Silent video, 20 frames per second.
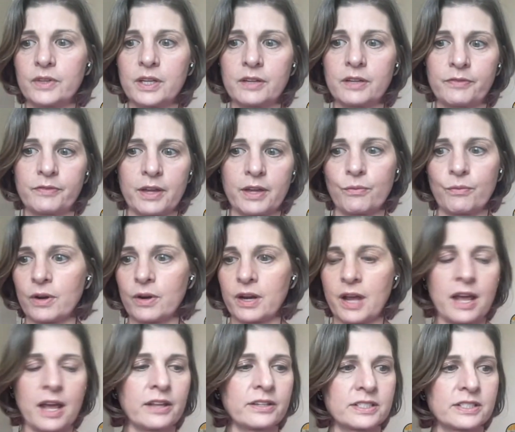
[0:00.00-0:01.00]
if they want
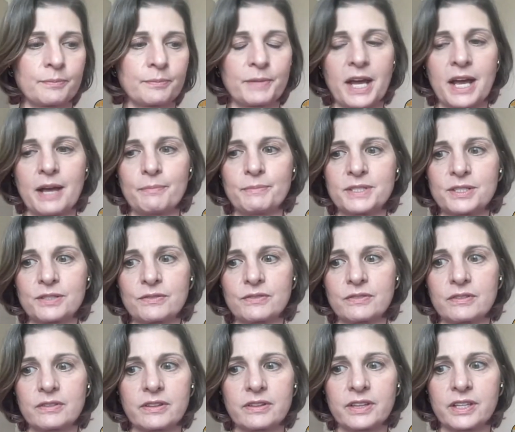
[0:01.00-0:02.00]
to, sometimes
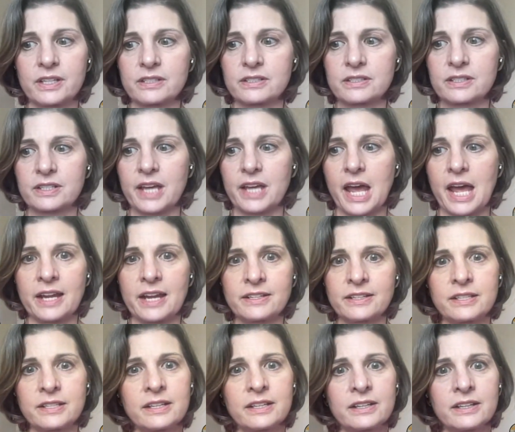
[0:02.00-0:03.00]
things
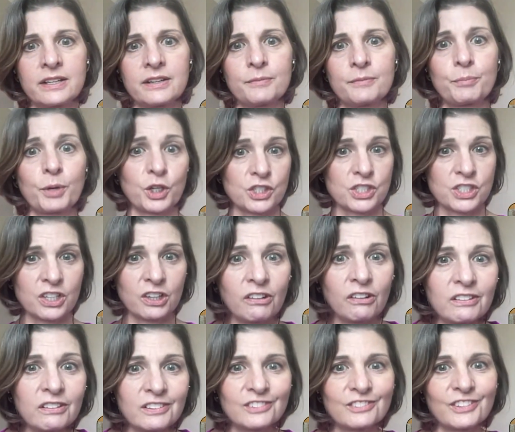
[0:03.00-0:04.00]
get
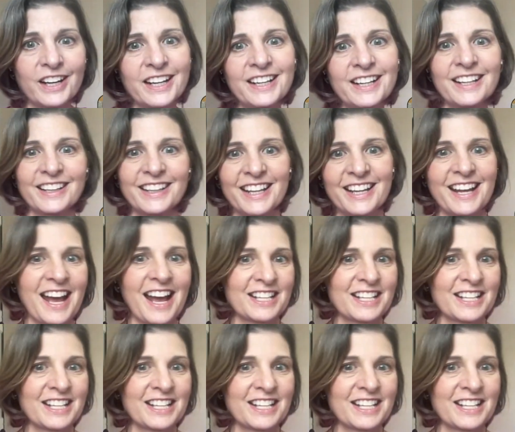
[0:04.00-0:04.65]
personal, right? And they